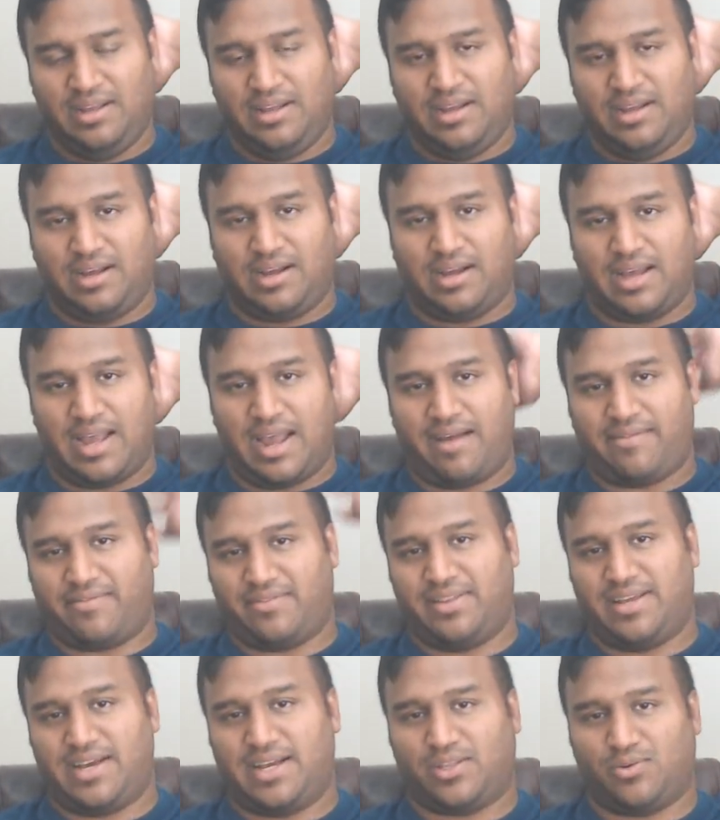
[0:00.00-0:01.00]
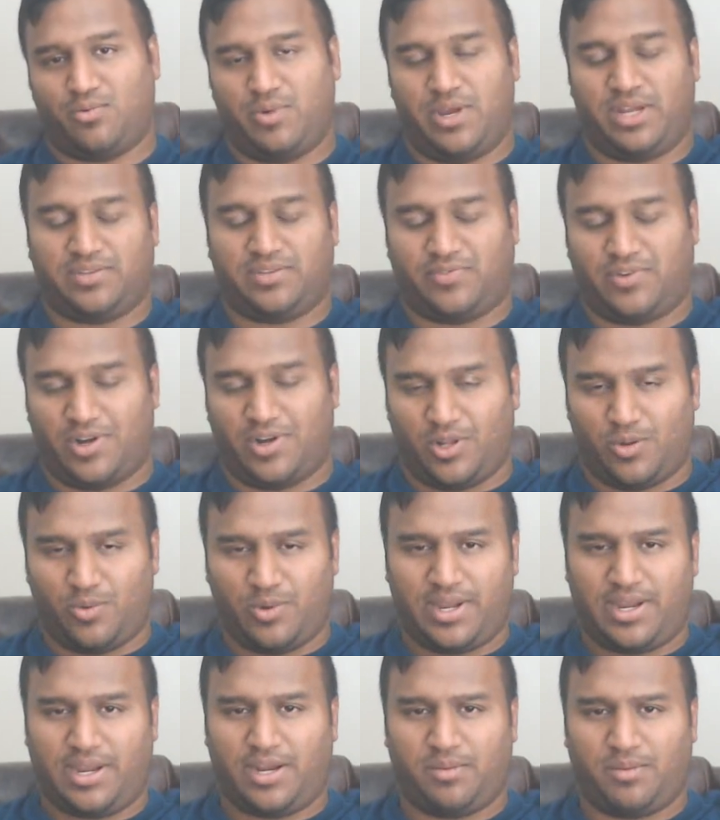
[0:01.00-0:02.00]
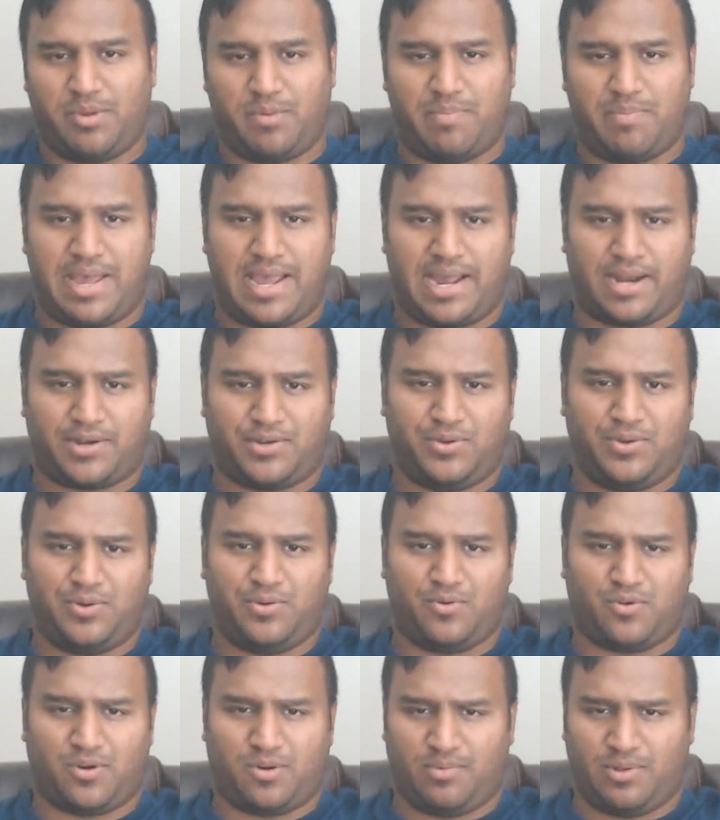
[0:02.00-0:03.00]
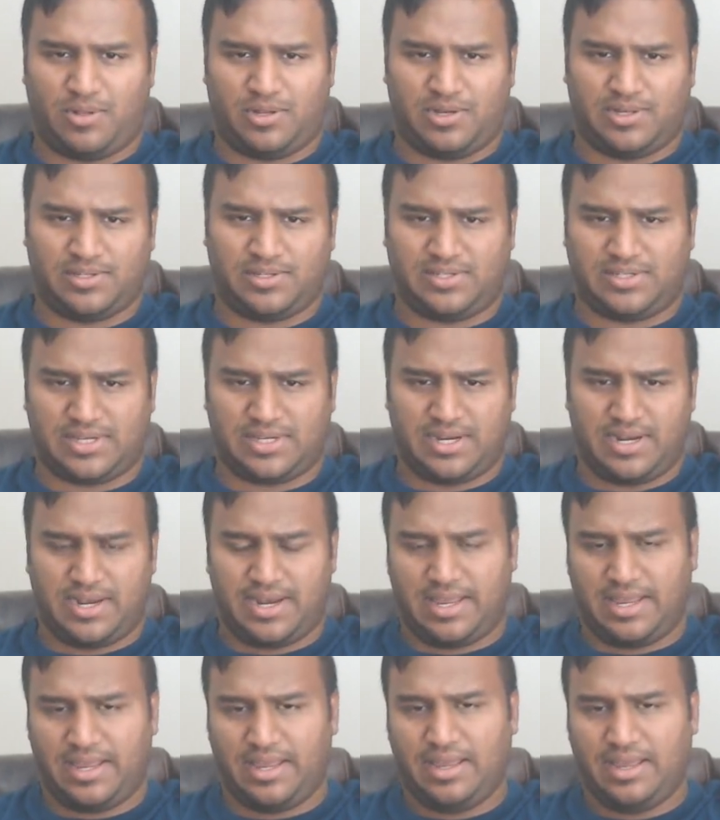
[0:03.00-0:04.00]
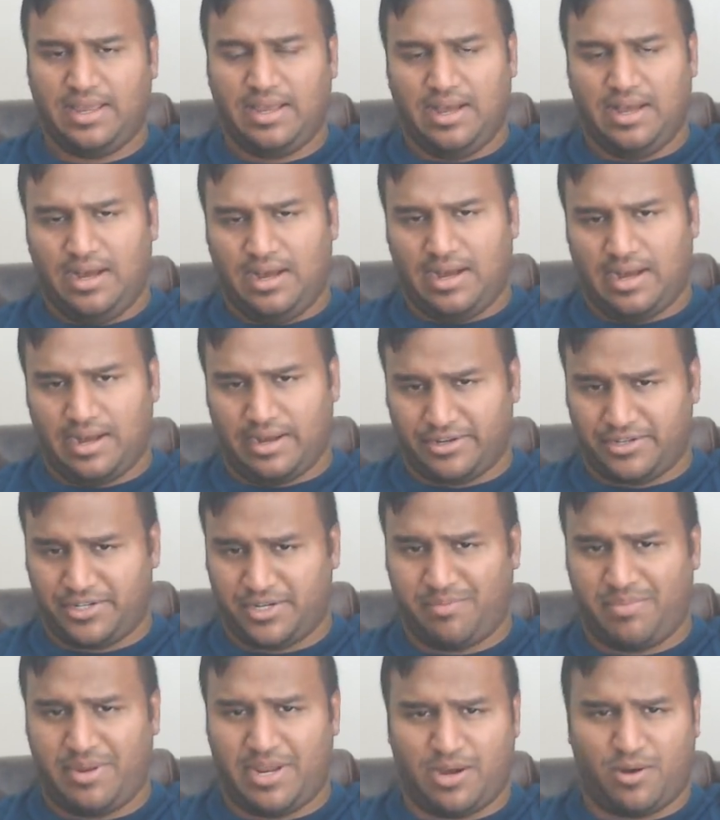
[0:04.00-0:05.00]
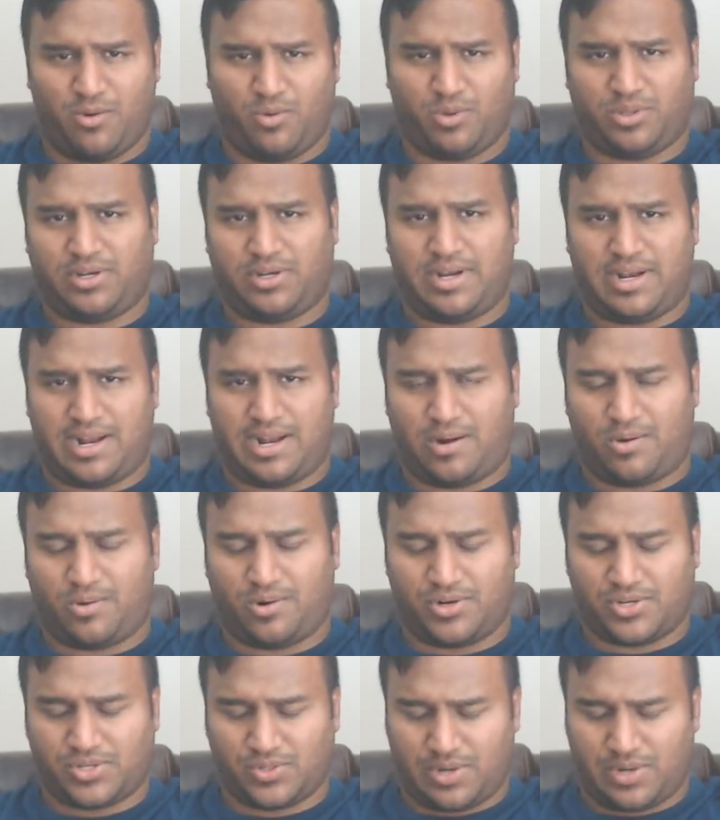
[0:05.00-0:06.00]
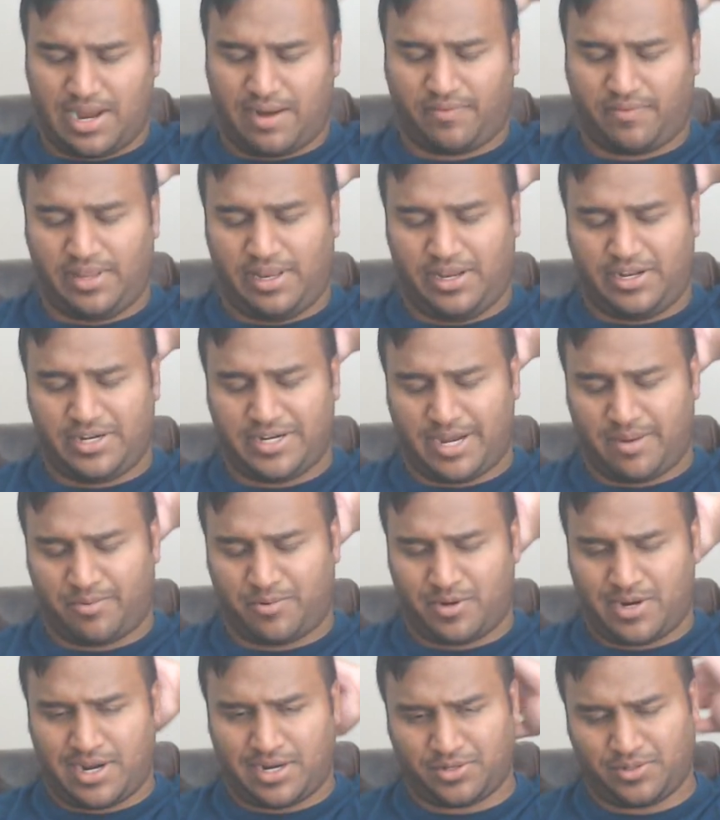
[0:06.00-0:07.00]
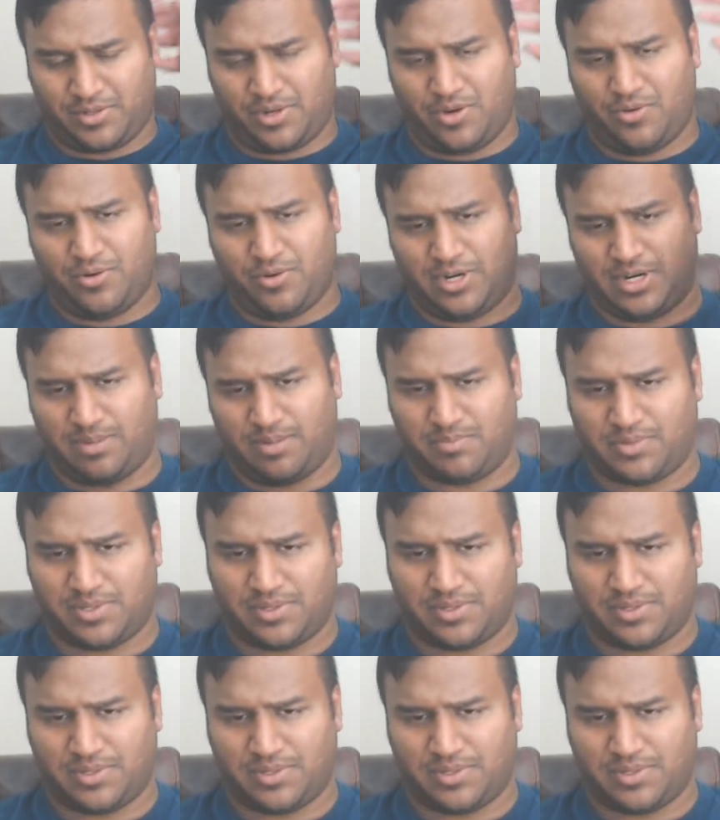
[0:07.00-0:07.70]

After that, the weeks following, it'll be back to normal on Sunday. I should be out within an hour or so after the chapter actually drops.